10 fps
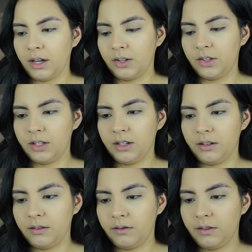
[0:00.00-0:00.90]
I should
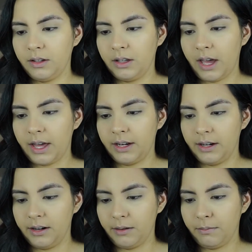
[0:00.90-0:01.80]
have
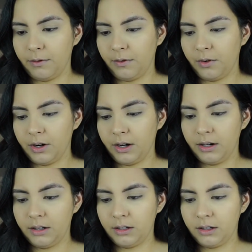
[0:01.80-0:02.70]
added it up before,